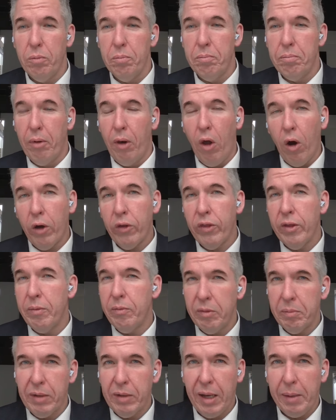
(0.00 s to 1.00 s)
block them
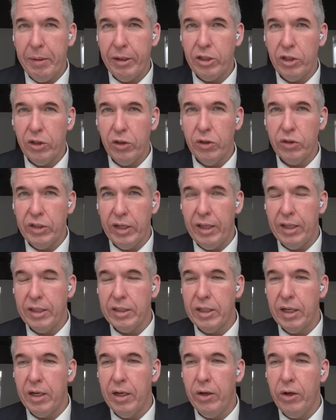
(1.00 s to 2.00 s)
from coming to New
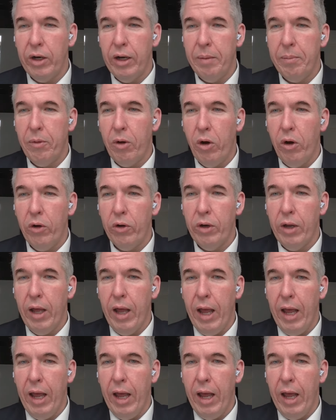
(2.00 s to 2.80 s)
Zealand on